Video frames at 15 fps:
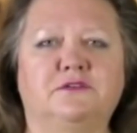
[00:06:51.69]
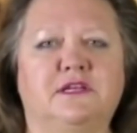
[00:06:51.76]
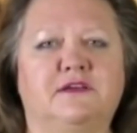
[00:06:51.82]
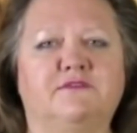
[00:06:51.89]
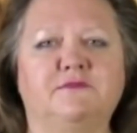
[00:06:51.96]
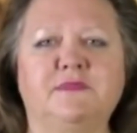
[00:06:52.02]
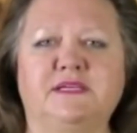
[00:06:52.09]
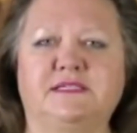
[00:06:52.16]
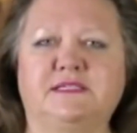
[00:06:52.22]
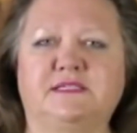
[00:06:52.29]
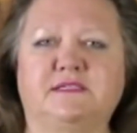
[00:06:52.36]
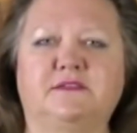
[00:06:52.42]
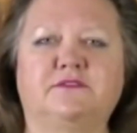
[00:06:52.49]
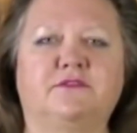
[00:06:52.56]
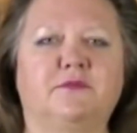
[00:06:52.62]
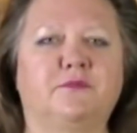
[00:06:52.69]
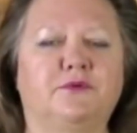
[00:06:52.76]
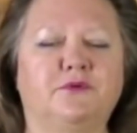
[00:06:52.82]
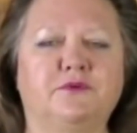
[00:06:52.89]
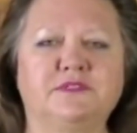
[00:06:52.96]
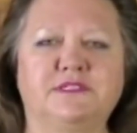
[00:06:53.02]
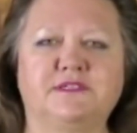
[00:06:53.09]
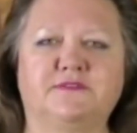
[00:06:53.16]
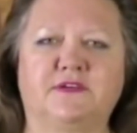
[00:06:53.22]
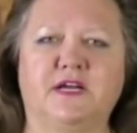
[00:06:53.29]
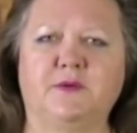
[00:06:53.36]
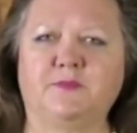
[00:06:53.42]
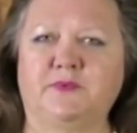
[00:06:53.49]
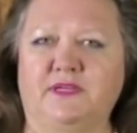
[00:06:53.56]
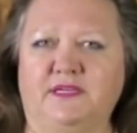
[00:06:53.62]
could have missed the reports of
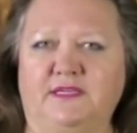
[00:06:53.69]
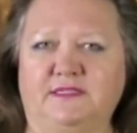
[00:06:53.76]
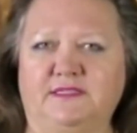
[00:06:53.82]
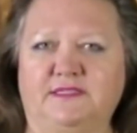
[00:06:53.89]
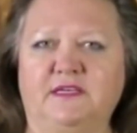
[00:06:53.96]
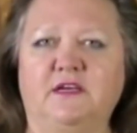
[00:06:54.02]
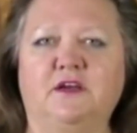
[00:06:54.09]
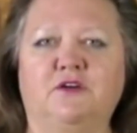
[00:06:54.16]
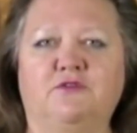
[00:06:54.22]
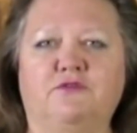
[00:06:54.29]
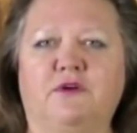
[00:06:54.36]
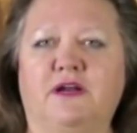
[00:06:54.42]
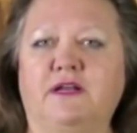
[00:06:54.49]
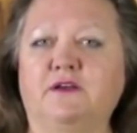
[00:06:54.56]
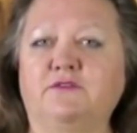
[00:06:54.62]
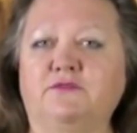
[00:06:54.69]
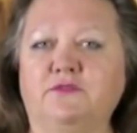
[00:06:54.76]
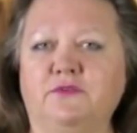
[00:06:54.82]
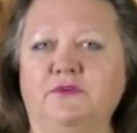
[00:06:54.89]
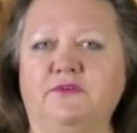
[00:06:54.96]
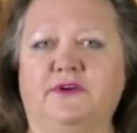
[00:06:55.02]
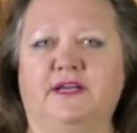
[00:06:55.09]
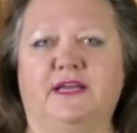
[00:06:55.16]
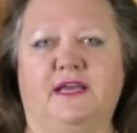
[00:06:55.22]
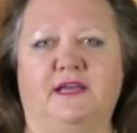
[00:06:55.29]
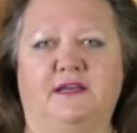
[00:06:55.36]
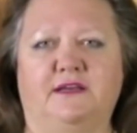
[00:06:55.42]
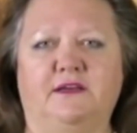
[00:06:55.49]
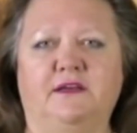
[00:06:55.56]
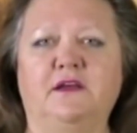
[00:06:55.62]
companies running a ruler
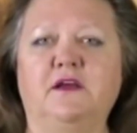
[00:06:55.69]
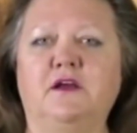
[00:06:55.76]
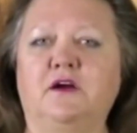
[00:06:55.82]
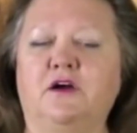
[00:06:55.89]
again